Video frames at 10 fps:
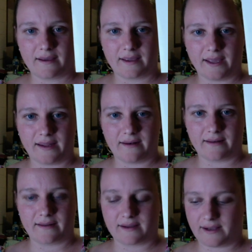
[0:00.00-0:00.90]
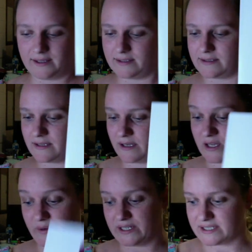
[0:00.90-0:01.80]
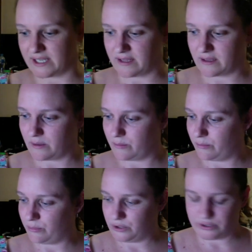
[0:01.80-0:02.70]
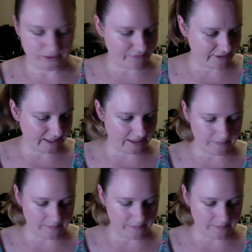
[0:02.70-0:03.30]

Again, the colors are going together beautifully.